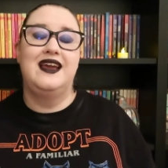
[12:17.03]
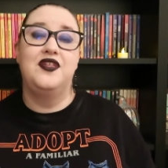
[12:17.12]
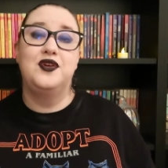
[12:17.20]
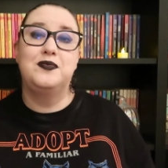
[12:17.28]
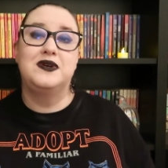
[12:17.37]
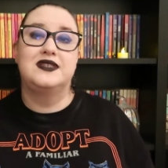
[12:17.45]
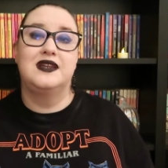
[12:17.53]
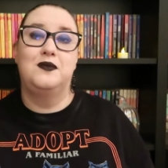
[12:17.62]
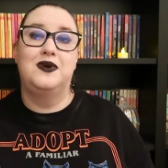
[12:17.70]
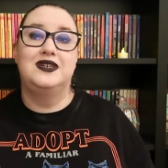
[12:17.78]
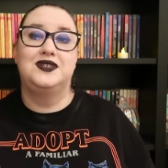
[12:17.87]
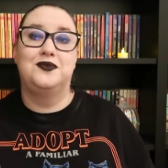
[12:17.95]
the other books that I
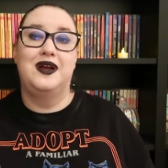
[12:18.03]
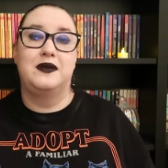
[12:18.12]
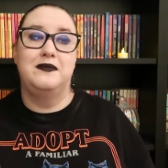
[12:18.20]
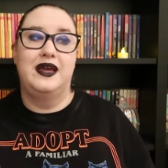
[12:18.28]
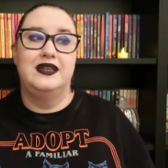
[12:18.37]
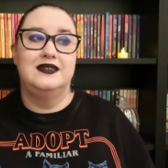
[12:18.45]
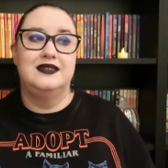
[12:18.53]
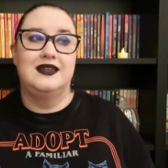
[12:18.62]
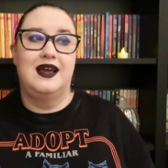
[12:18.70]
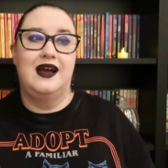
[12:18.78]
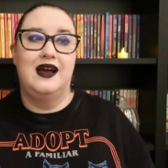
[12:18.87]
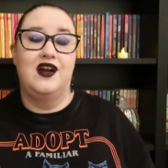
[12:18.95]
wanted to recommend
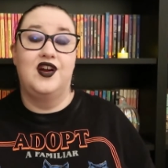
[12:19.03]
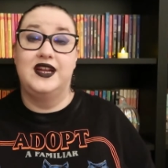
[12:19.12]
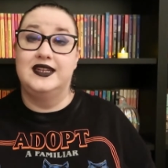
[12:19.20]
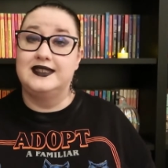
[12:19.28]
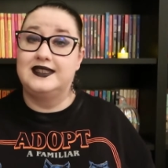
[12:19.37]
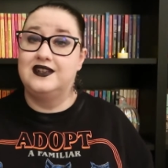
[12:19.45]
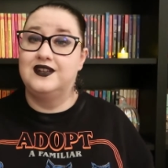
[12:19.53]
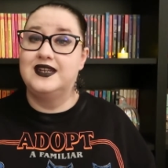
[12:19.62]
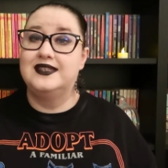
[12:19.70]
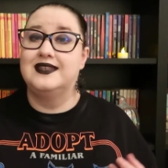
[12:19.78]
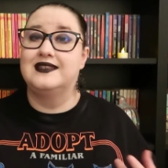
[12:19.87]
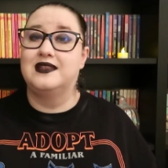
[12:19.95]
uh, are in a
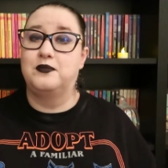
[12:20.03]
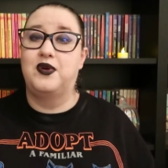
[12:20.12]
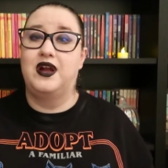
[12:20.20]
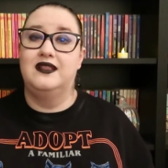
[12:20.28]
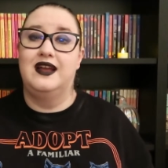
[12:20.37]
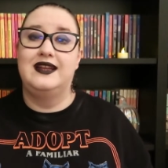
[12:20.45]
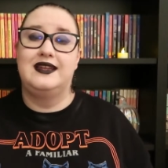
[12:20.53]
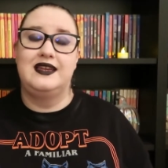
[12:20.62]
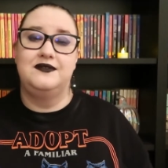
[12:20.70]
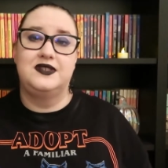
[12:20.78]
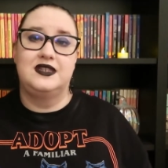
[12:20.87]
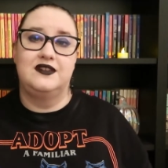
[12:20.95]
series. It's the Prelight
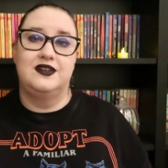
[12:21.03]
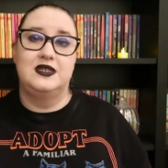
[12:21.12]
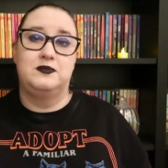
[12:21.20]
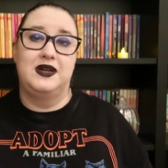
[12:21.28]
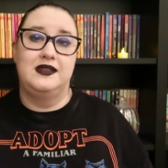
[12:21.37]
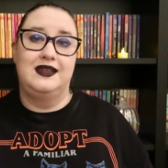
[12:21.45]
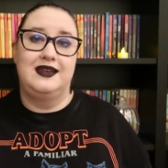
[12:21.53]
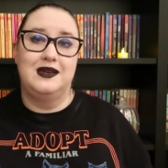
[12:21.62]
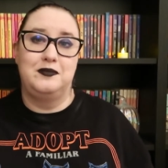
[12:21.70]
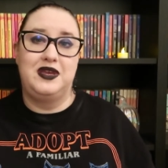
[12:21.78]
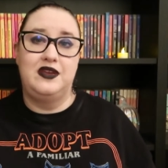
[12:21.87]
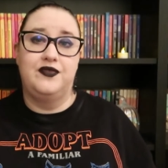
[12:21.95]
Eve series by
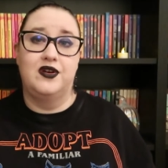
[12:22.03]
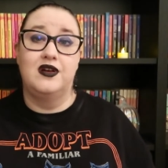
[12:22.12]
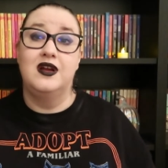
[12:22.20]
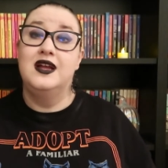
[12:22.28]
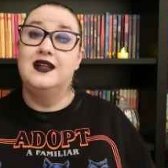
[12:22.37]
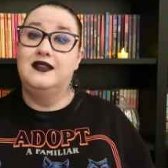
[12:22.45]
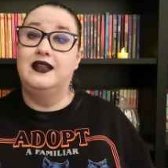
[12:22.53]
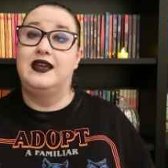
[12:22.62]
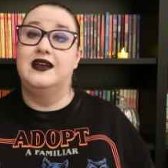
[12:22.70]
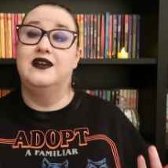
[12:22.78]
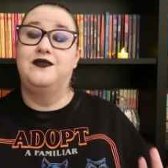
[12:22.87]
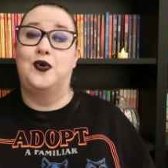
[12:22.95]
Lydia Peever.
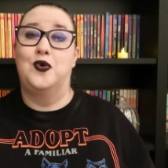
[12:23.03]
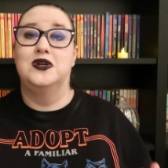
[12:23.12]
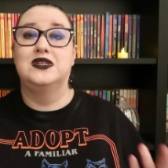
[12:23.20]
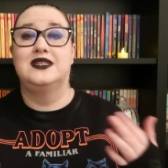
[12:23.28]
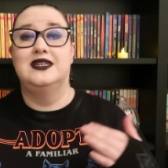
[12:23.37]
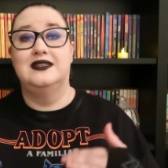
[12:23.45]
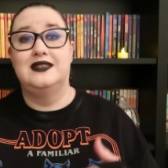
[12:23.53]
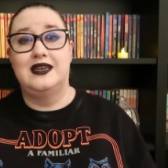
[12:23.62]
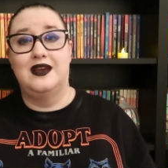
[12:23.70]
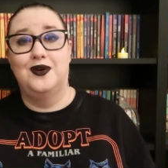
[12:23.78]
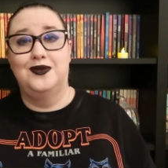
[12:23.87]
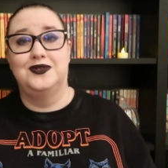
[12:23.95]
Lydia, of course, is
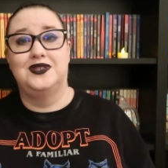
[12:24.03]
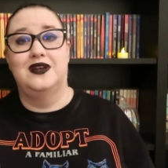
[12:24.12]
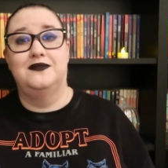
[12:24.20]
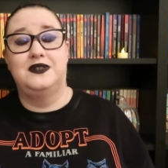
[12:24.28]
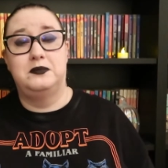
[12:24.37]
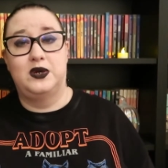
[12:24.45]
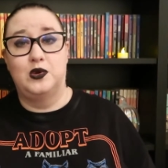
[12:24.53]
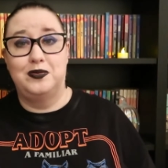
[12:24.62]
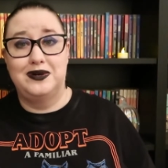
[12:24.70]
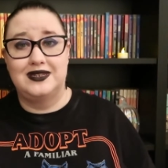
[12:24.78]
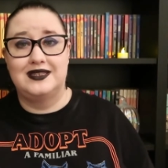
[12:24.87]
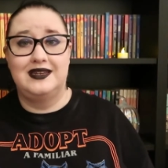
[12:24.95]
the host of Typical
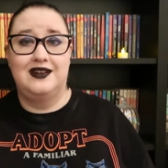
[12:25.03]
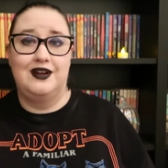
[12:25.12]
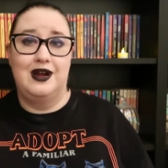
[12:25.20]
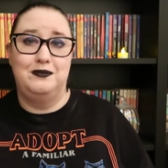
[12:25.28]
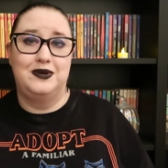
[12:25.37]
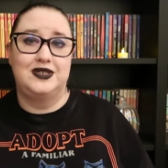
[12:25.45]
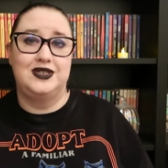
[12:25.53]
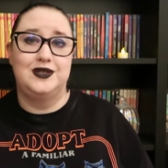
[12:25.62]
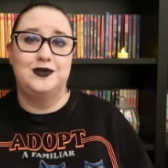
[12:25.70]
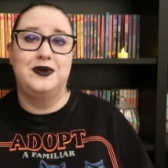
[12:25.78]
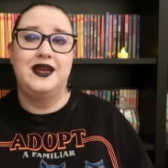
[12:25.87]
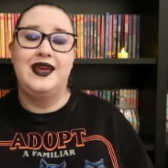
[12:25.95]
Books here on
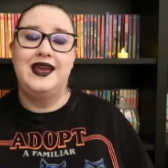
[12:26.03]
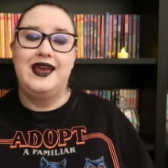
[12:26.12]
BookTube,